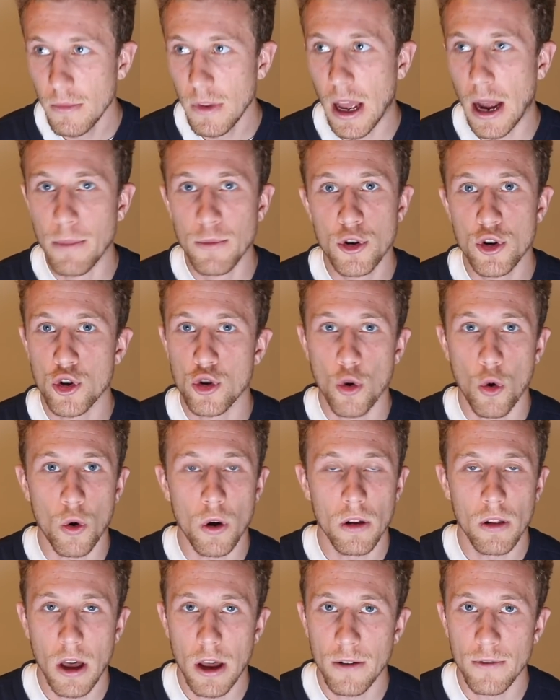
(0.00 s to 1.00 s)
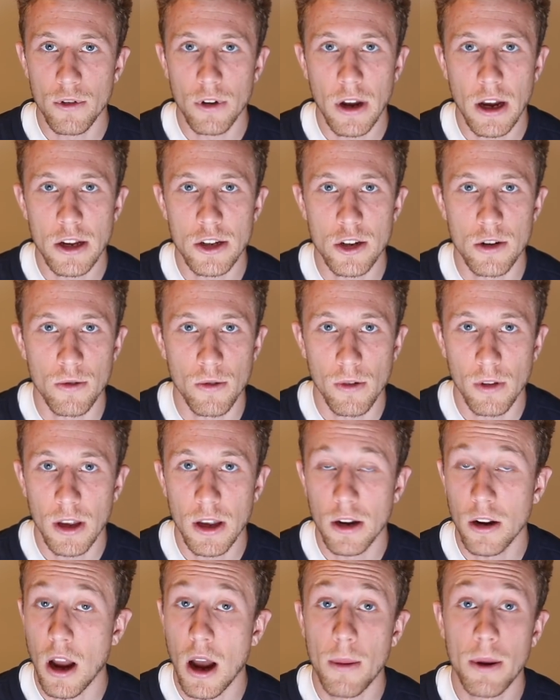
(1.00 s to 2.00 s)
I'm sure a lot of you guys can
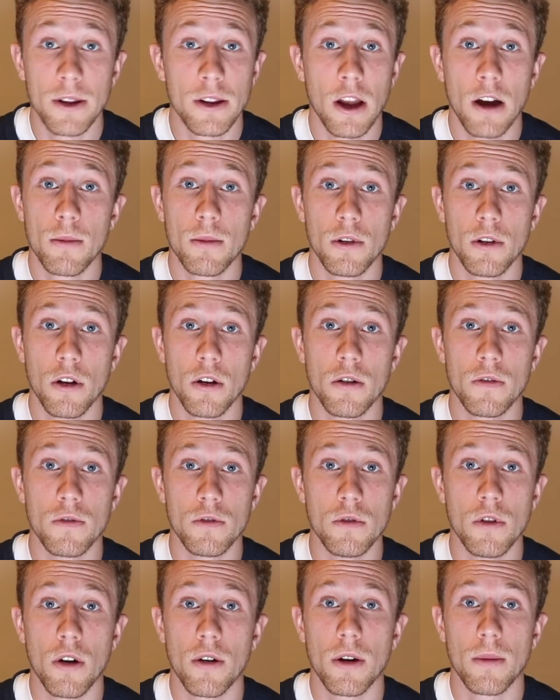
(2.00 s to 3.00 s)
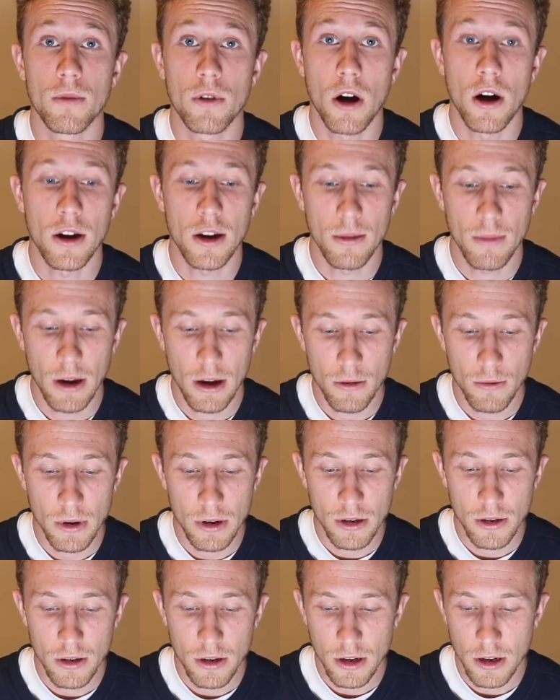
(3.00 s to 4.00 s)
relate. Comment down below if you know what I'm talking about
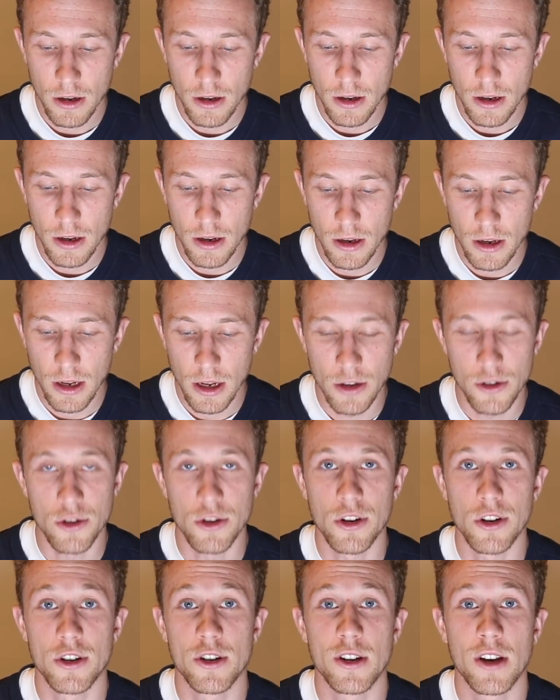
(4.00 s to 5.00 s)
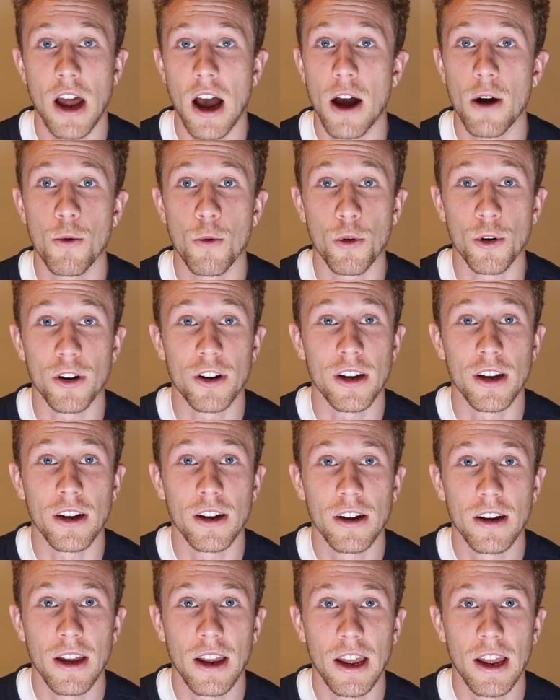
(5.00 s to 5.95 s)
when it's just not working.